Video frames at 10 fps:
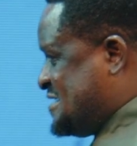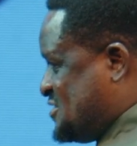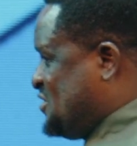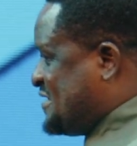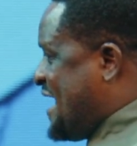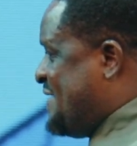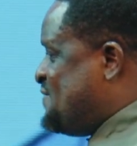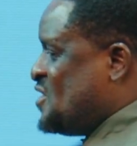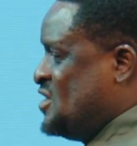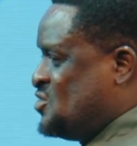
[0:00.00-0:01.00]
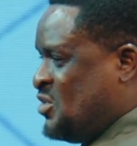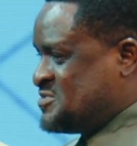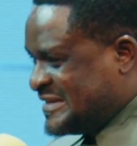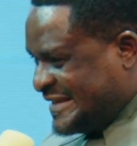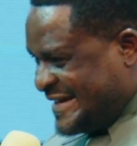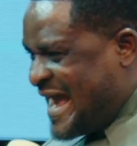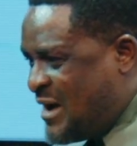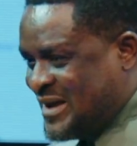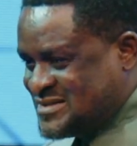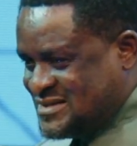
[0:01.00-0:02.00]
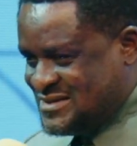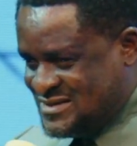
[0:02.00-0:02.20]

Hunter, it must be three hours.